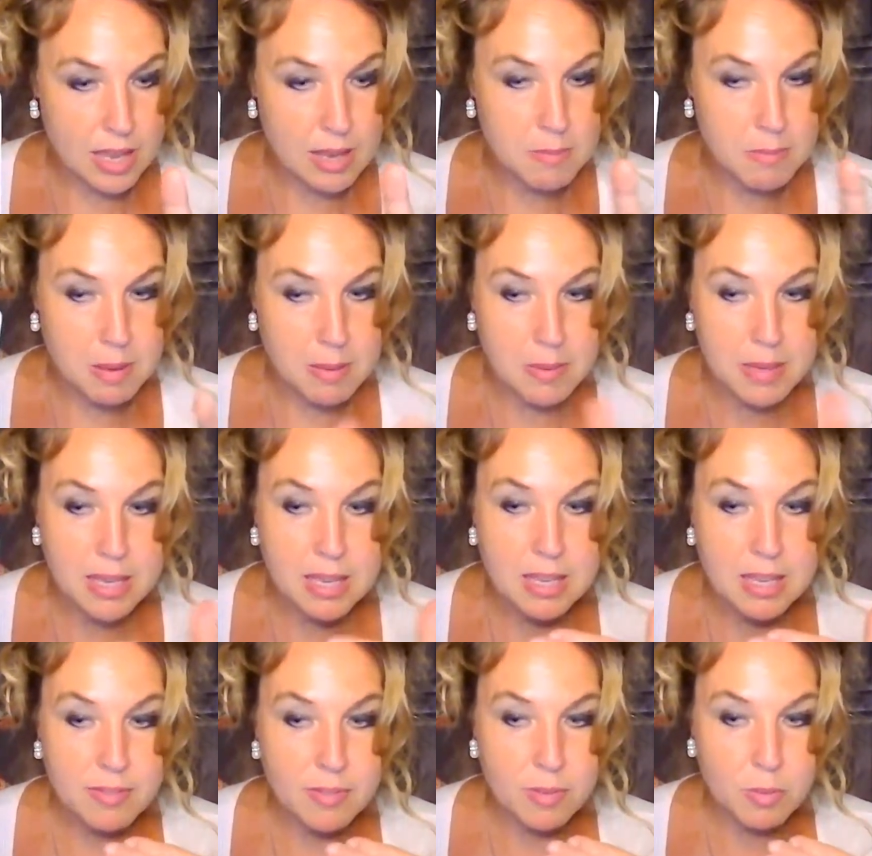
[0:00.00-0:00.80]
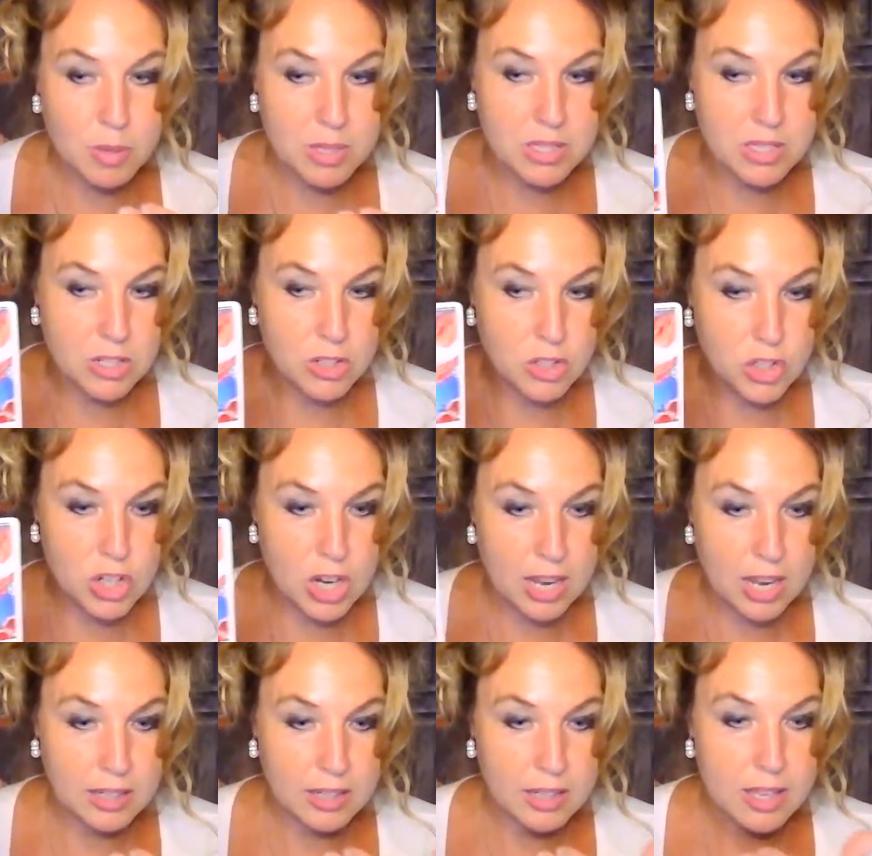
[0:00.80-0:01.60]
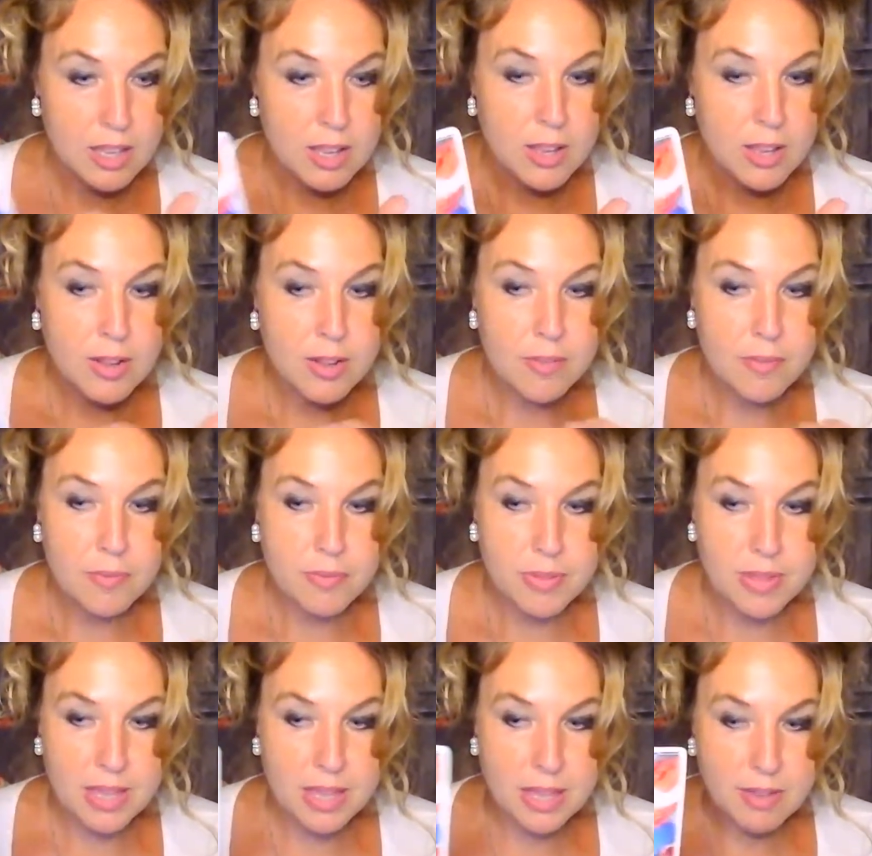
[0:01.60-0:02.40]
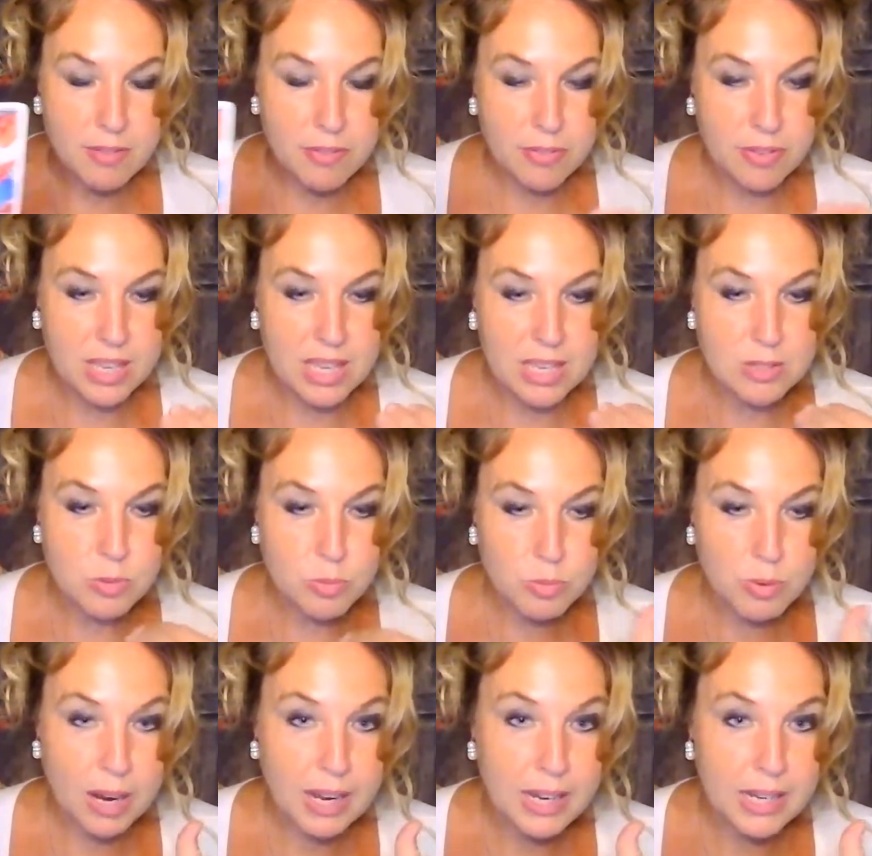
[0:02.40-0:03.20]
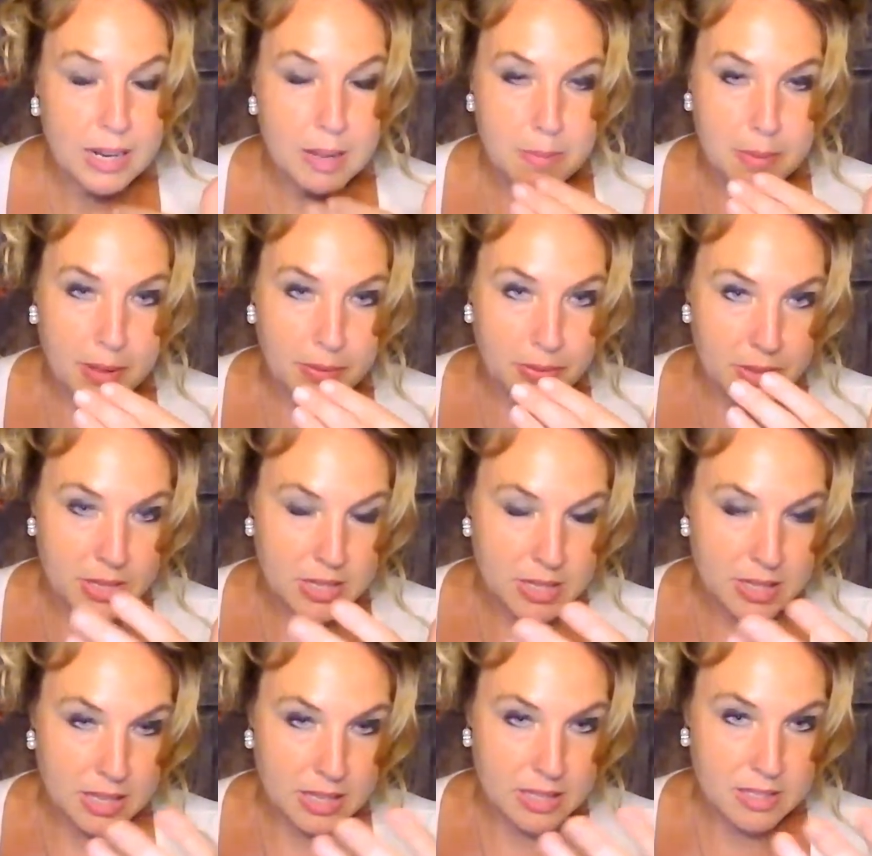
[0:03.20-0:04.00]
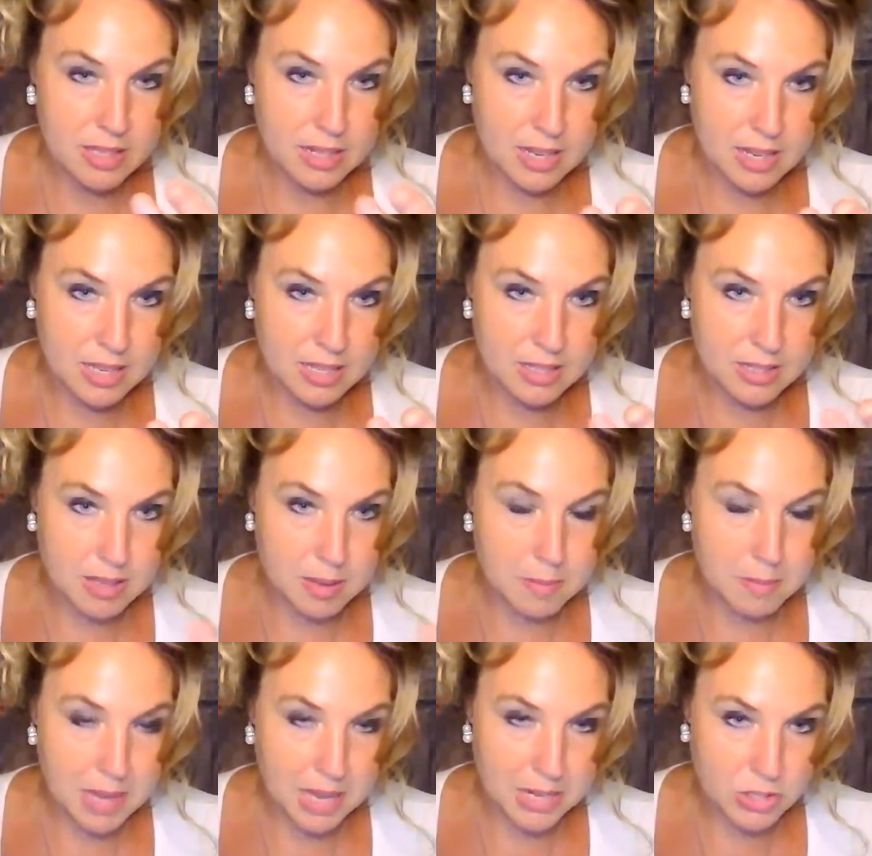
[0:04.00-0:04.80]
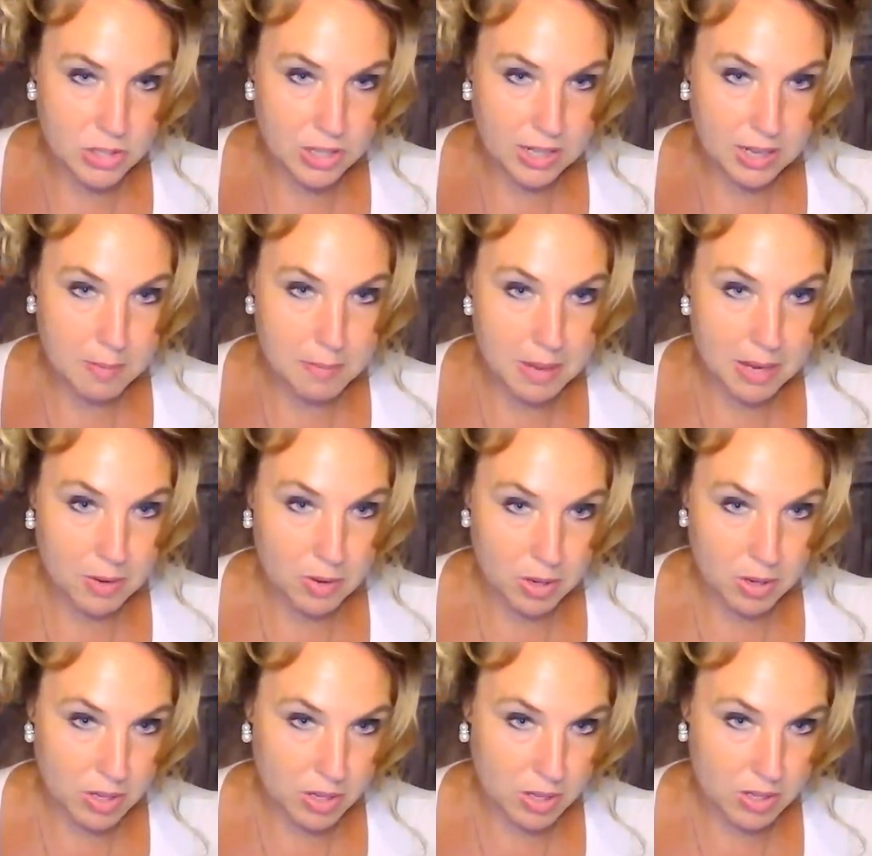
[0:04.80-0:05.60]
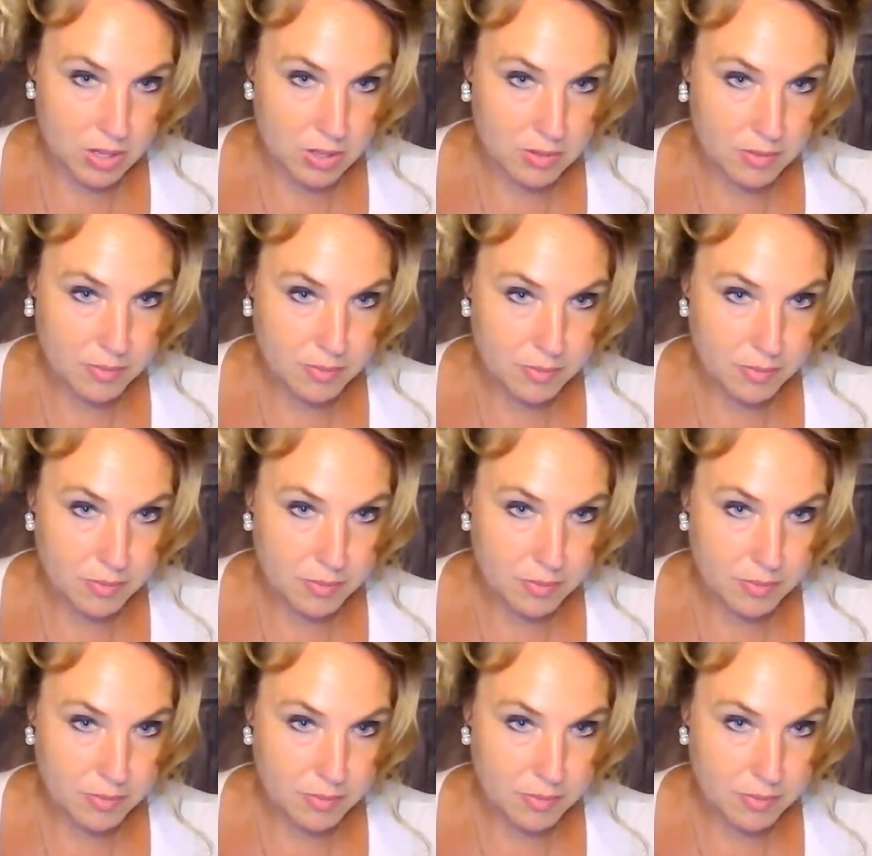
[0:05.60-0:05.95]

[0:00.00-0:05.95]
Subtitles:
And maybe he even wants to check if he's right about these things that he's imagining about her.